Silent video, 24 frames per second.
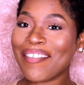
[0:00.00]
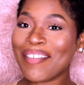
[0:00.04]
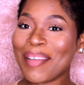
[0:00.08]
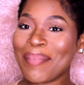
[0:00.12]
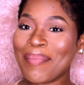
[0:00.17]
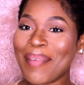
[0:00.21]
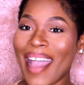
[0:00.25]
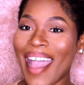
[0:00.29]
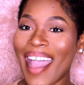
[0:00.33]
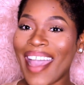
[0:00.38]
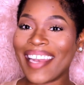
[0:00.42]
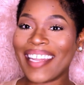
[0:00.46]

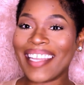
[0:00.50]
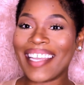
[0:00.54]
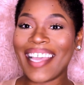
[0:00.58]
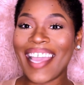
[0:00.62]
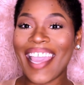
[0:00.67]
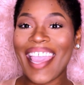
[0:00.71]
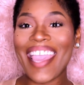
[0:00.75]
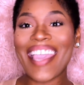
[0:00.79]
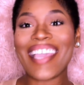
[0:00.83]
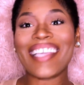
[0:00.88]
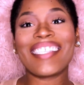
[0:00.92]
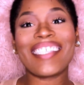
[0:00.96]

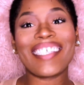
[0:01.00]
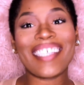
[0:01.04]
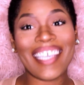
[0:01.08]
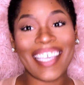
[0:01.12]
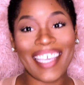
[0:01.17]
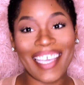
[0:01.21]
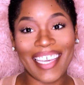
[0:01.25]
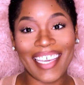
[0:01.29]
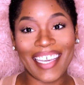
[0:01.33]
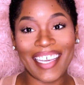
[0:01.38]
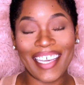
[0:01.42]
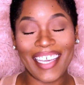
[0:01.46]
everybody, it's
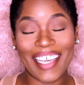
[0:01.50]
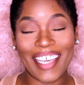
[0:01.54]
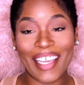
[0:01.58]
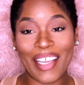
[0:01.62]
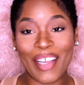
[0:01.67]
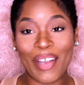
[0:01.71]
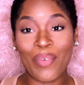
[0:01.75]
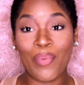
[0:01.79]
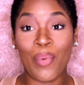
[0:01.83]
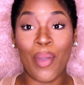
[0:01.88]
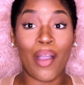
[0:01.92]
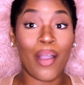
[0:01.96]
Kia
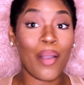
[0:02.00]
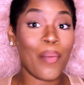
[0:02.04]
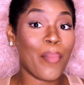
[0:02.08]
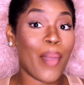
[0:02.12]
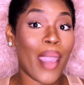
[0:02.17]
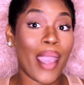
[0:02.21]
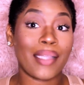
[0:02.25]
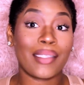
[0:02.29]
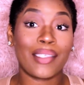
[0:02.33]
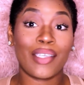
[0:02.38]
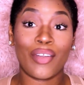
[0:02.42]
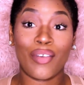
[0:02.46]
here. Welcome
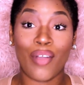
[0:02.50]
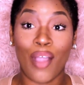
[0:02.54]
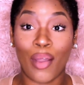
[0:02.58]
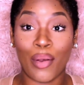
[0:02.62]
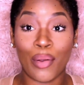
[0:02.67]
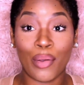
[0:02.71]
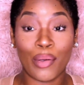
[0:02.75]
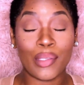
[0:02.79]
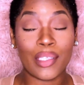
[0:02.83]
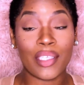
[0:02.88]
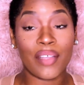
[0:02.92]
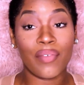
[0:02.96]
back to
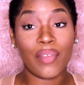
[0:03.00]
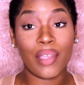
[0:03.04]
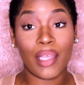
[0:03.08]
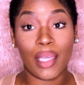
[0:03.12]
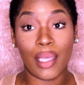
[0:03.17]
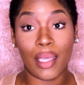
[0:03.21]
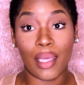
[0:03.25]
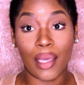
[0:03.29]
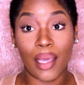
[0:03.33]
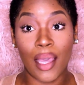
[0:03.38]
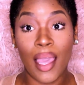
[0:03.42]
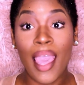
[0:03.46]
Chronicles of
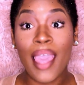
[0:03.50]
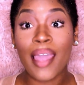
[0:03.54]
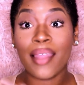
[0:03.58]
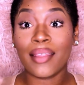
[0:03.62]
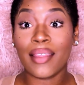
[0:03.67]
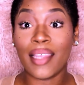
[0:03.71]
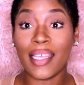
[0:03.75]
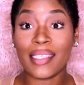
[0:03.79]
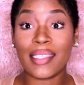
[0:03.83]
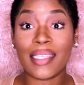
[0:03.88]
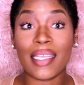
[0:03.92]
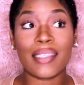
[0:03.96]
Kia.
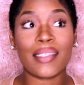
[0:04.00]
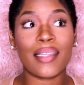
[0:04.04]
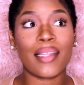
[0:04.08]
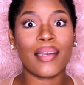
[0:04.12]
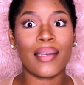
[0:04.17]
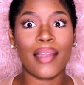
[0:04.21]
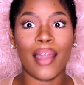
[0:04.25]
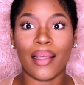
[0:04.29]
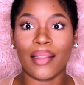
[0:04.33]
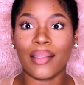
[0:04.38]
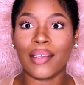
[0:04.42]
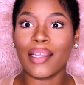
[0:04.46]
This is
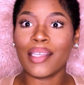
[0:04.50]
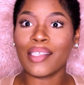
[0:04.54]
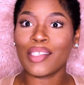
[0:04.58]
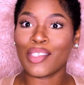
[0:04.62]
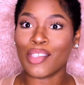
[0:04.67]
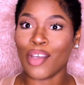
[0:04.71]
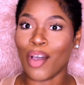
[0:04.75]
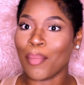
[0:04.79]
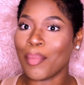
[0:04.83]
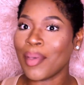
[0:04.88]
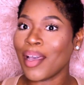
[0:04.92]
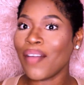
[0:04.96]
another
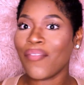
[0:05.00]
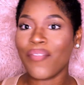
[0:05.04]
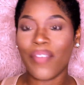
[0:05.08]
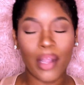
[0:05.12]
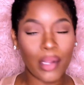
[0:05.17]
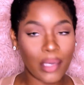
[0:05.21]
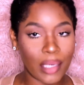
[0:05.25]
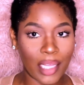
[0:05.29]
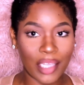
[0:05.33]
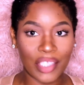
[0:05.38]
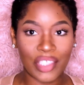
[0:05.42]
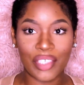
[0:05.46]
installment of
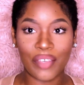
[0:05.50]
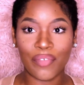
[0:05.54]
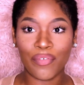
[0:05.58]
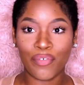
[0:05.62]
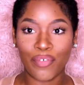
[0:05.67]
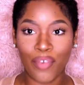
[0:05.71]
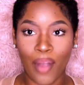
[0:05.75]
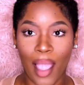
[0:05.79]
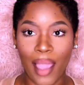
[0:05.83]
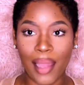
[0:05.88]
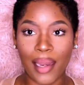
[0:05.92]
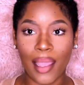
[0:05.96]
Foundation
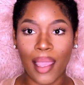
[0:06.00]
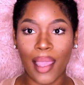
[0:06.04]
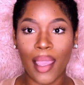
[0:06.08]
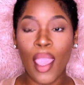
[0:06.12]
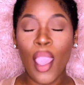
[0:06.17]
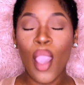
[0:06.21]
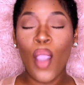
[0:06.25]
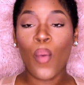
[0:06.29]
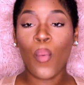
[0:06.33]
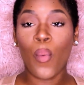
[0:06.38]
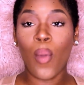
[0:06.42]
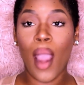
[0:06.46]
Friday,
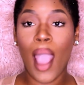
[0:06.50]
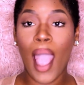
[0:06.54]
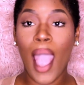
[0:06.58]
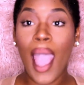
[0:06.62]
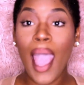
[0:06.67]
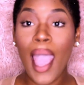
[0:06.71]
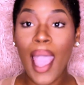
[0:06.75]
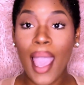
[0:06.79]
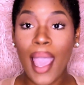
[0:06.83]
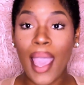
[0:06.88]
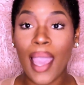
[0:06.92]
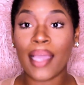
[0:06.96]
where
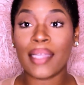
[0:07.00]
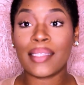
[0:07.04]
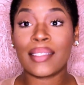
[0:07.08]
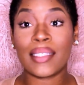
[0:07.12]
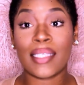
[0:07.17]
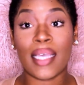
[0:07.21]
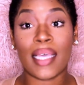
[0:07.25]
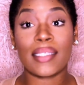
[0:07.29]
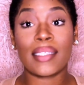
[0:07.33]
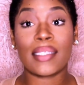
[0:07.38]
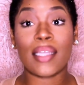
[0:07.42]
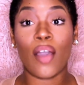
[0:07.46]
I
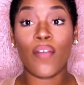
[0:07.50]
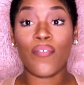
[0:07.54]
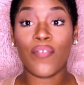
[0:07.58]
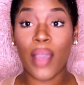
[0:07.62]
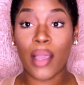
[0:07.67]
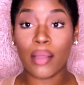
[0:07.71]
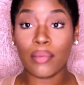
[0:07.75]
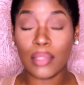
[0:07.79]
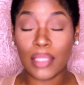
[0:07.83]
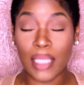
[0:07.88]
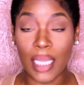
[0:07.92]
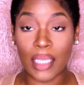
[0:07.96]
test out
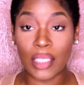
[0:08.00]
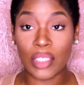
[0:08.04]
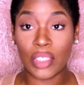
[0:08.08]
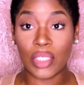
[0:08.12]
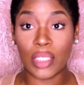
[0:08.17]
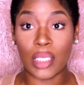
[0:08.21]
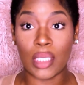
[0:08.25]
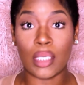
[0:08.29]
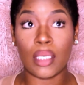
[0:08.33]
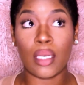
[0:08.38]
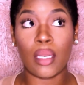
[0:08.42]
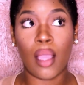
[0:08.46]

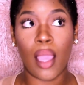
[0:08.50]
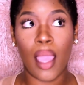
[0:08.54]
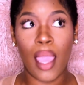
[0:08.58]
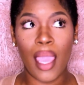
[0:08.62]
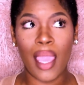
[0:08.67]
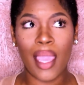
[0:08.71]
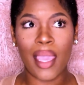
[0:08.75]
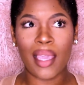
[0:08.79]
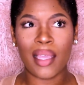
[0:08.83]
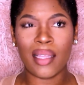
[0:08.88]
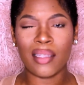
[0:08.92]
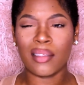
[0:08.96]
foundation
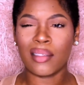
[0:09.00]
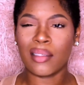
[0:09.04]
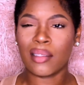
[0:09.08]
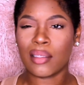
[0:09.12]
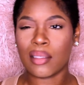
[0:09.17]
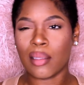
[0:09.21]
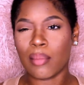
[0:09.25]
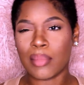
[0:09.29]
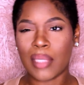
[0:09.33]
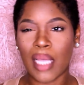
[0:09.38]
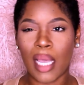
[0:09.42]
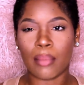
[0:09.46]
and
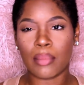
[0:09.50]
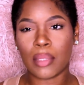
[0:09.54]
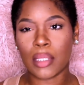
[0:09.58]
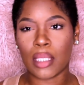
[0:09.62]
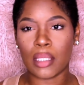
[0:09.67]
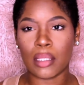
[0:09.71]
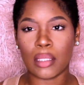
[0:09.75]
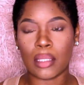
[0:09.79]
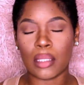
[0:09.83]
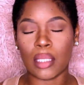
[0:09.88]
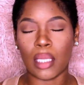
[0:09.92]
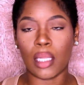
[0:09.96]
sometimes
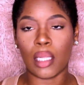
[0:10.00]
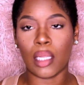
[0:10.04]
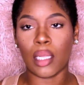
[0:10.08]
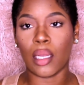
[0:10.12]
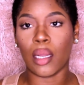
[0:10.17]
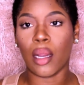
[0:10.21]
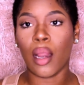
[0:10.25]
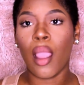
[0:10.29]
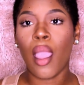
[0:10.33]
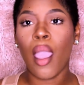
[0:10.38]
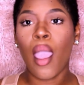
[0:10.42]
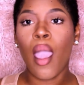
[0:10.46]

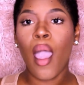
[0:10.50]
concealer.